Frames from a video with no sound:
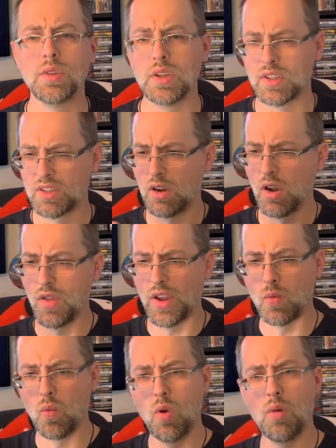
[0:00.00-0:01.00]
You start on like
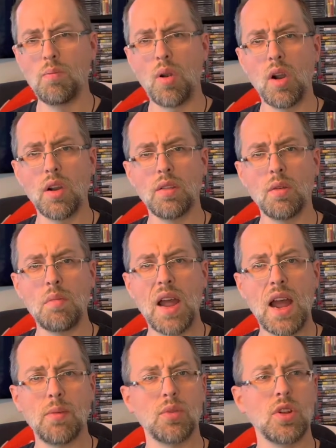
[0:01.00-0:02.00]
one part of the
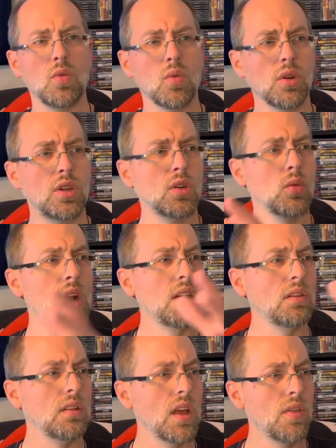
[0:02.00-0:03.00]
map and you work your way to
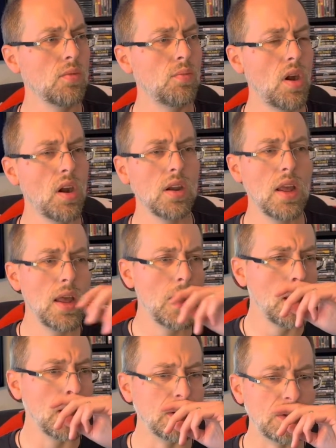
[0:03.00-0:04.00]
the other part
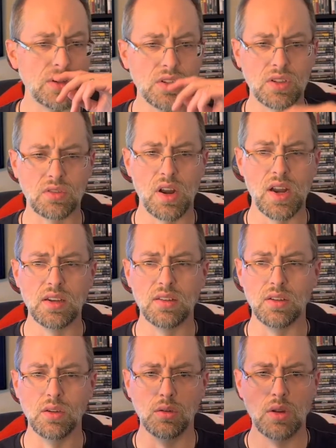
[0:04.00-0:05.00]
as you're just trying
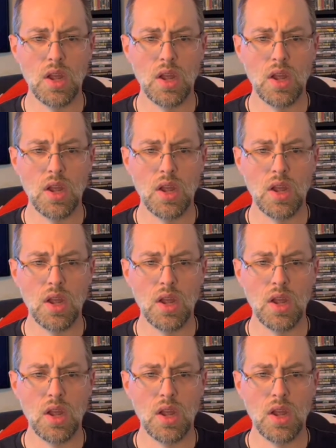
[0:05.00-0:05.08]
to